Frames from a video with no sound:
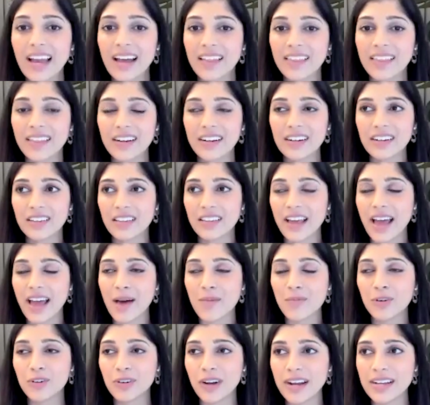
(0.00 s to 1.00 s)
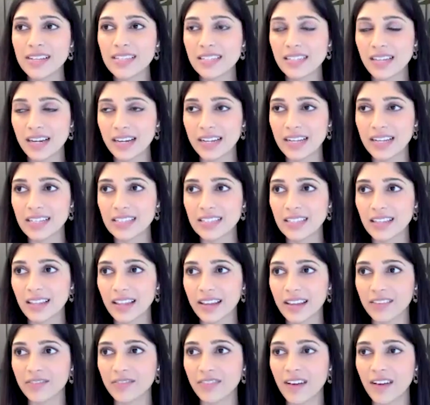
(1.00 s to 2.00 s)
Yeah, the MRI studies
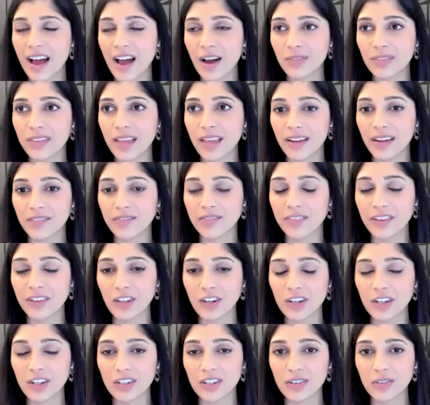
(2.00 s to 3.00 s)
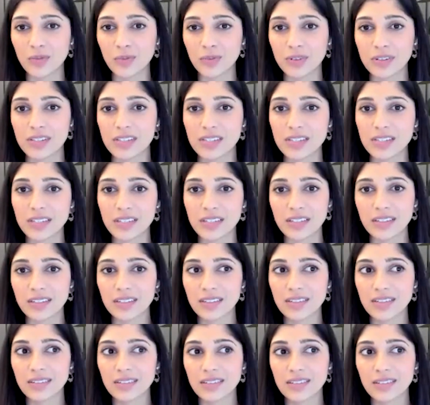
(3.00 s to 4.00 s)
like found that filler was
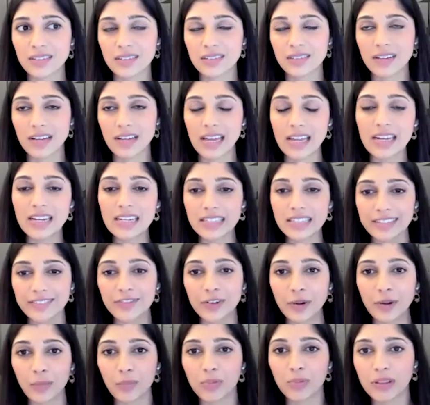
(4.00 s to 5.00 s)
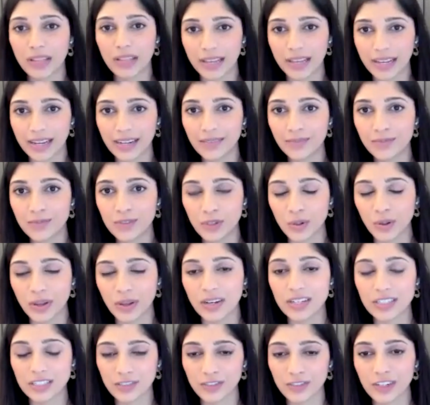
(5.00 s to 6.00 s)
in a different plane, so
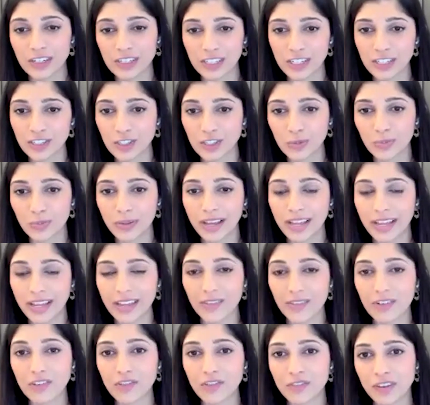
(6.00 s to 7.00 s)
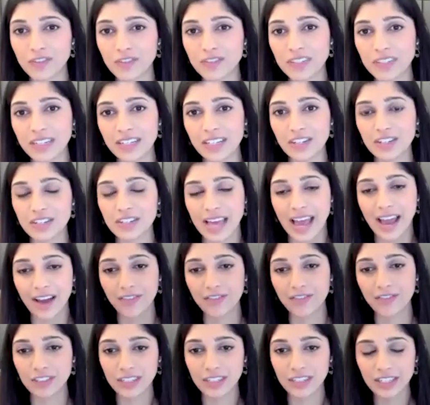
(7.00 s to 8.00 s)
in a different tissue plane, even 15 years
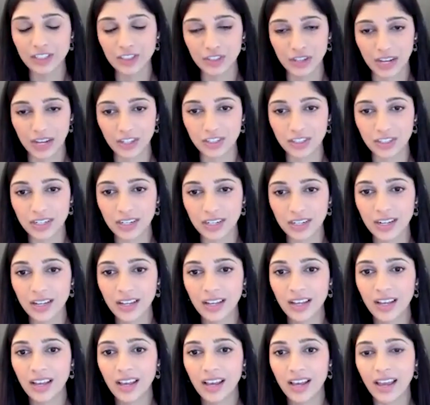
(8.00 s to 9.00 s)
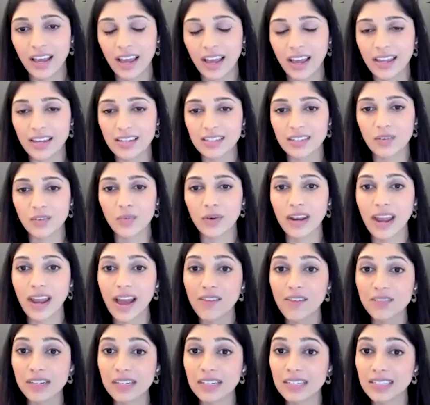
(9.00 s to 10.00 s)
after injection. And when
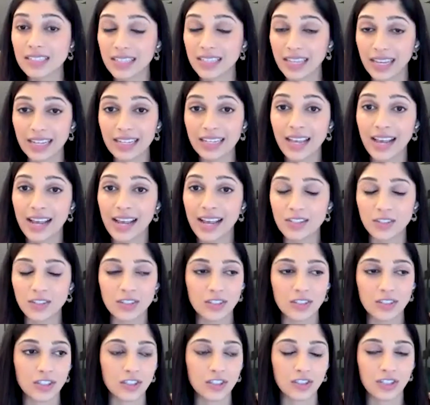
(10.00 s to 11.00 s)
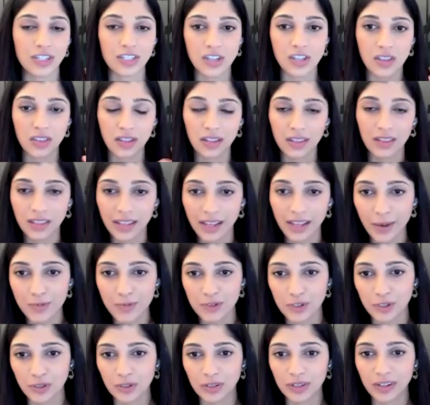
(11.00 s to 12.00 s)
I've done skin cancer surgeries on the
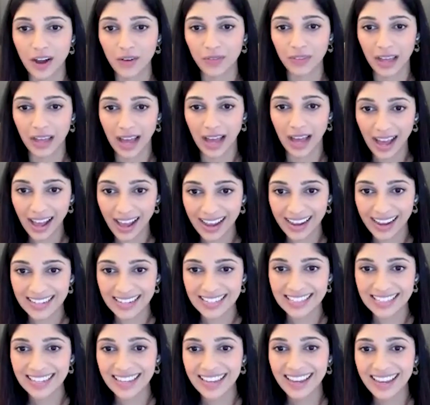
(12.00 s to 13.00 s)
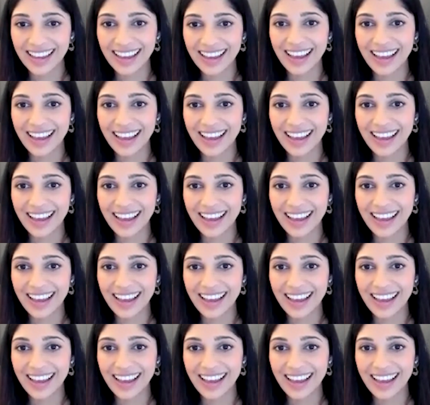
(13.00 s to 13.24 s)
lips or around the eyes,